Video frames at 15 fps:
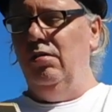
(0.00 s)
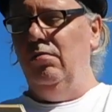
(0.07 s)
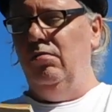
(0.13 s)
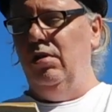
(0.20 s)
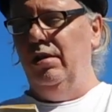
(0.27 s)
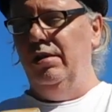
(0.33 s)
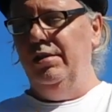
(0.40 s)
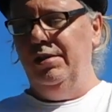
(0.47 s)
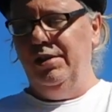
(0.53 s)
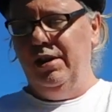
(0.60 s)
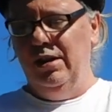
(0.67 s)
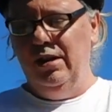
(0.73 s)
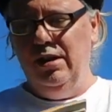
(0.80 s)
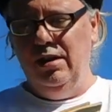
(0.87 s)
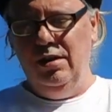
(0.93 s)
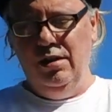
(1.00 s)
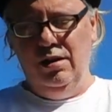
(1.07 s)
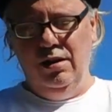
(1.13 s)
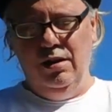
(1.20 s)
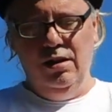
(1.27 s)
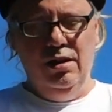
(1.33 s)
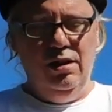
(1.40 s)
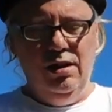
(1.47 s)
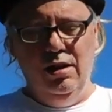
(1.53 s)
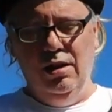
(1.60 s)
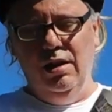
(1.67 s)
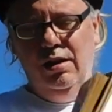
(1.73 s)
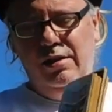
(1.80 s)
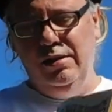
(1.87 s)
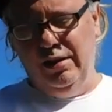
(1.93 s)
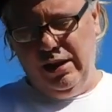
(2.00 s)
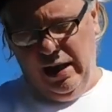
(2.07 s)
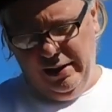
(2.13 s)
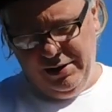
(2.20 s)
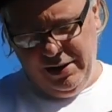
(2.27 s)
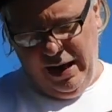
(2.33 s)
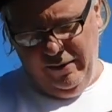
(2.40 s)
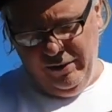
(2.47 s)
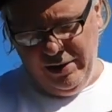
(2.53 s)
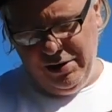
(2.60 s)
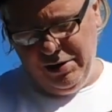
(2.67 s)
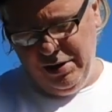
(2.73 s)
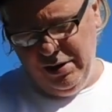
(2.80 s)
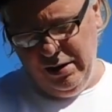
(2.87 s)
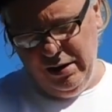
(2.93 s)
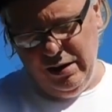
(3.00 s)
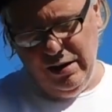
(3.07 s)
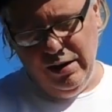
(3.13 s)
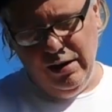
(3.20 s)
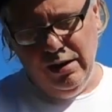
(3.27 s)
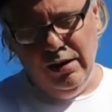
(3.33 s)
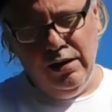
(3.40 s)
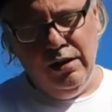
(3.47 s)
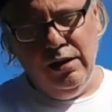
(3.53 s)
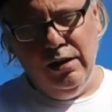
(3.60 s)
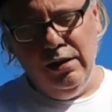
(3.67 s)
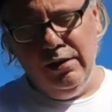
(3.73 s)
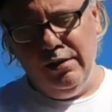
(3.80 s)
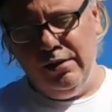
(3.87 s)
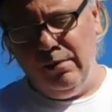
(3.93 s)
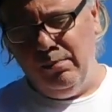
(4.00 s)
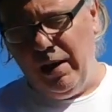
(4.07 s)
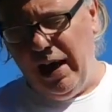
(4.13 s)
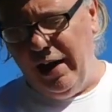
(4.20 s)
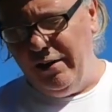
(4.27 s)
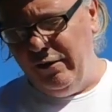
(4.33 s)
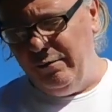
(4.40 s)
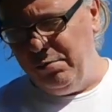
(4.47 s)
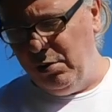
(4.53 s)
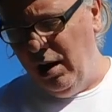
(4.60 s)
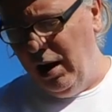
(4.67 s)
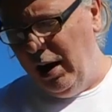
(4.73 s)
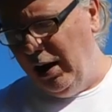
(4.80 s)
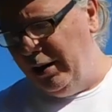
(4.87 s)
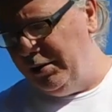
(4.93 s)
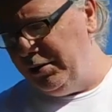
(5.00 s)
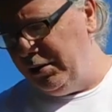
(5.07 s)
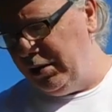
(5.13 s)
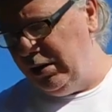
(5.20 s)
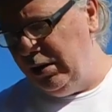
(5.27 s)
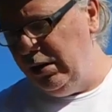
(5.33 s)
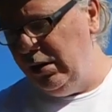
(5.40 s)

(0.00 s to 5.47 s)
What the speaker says: was Doc Savage, the Man of Bronze.